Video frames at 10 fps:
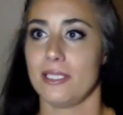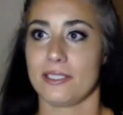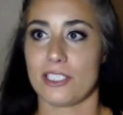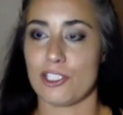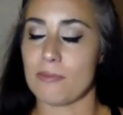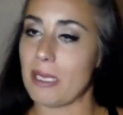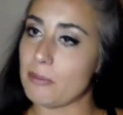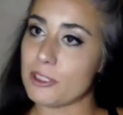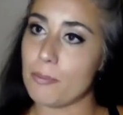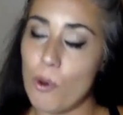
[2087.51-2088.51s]
They shouldn't be
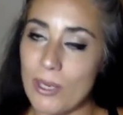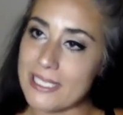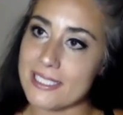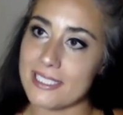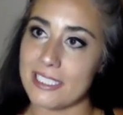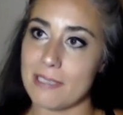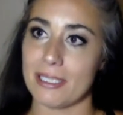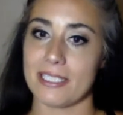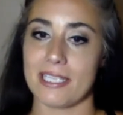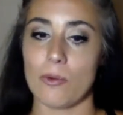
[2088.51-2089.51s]
able to poison
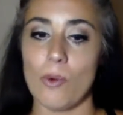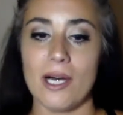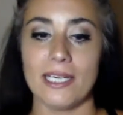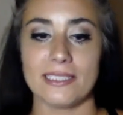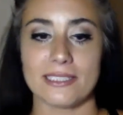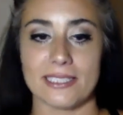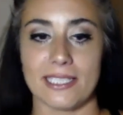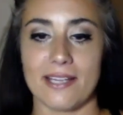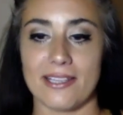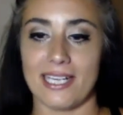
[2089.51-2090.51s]
anybody they want. And
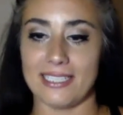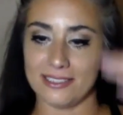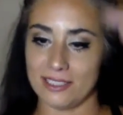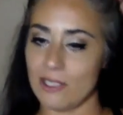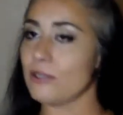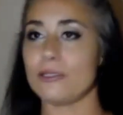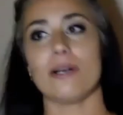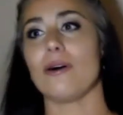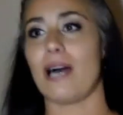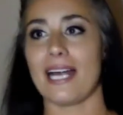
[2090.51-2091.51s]
I thought, no,
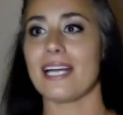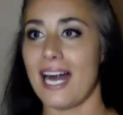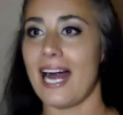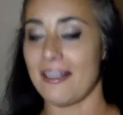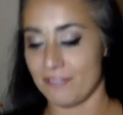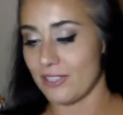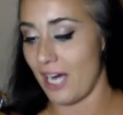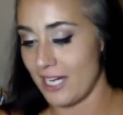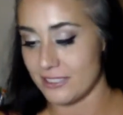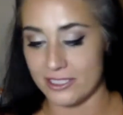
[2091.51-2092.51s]
I've
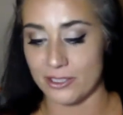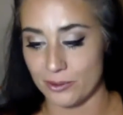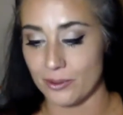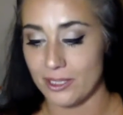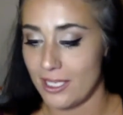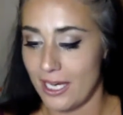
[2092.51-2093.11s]
got to.